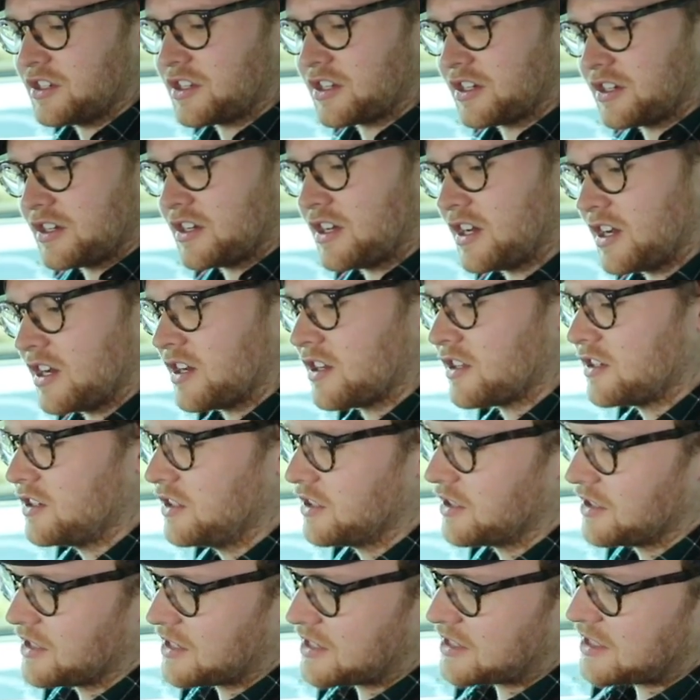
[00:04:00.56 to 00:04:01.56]

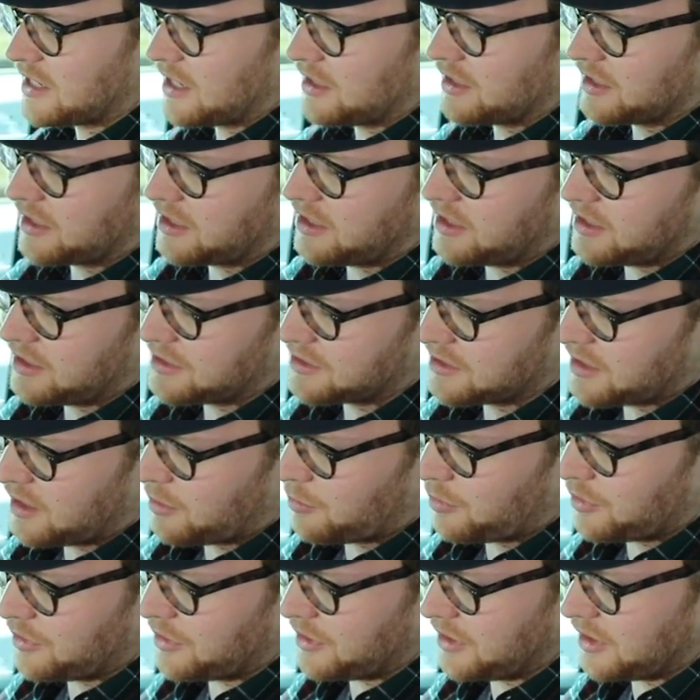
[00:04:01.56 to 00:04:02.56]
can set the kids up
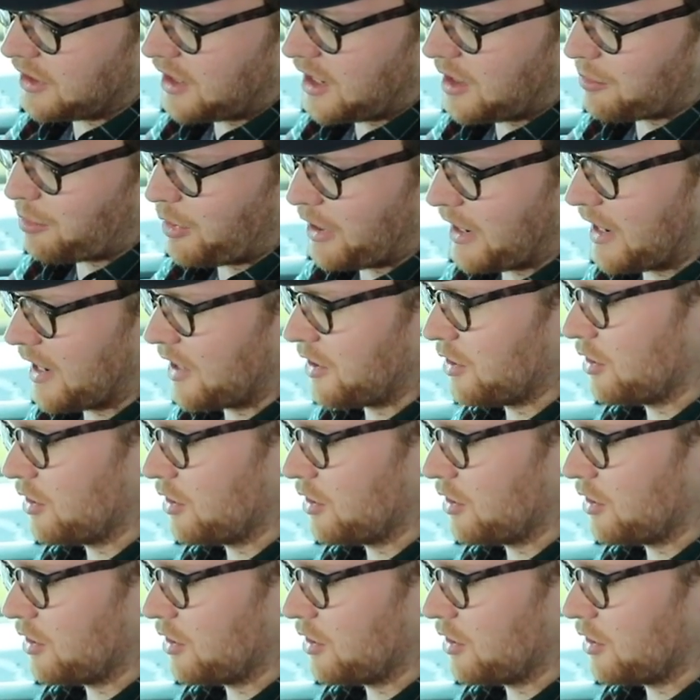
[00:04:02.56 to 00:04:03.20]
with the iPad